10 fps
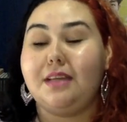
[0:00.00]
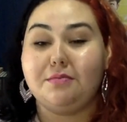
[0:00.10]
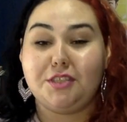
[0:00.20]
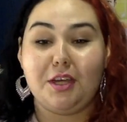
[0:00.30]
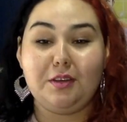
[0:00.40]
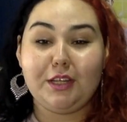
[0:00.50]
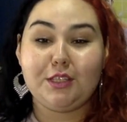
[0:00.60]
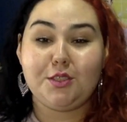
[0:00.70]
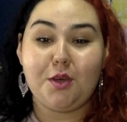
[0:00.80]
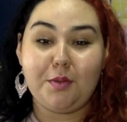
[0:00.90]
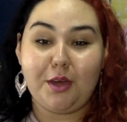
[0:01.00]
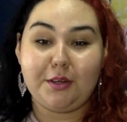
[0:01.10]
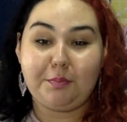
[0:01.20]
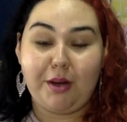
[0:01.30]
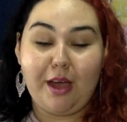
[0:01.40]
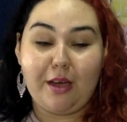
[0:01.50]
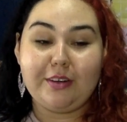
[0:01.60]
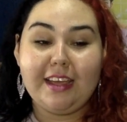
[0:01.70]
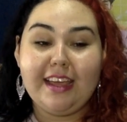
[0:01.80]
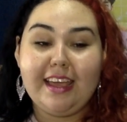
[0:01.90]
I'm genuinely so beyond proud.
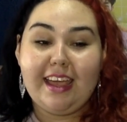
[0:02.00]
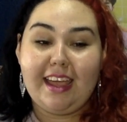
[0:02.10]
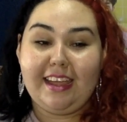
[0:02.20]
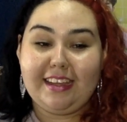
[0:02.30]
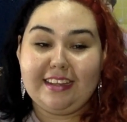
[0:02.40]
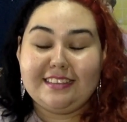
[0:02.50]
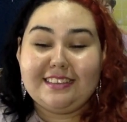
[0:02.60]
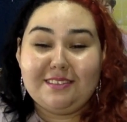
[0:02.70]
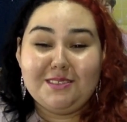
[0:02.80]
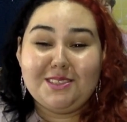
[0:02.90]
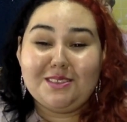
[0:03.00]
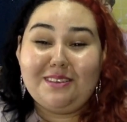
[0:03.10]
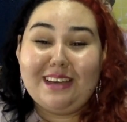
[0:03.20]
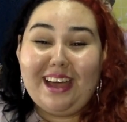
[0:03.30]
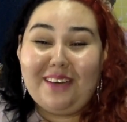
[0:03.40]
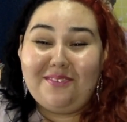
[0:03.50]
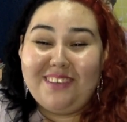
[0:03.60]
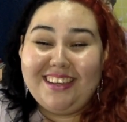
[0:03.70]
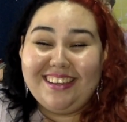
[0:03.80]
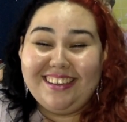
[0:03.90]
And I'm so happy.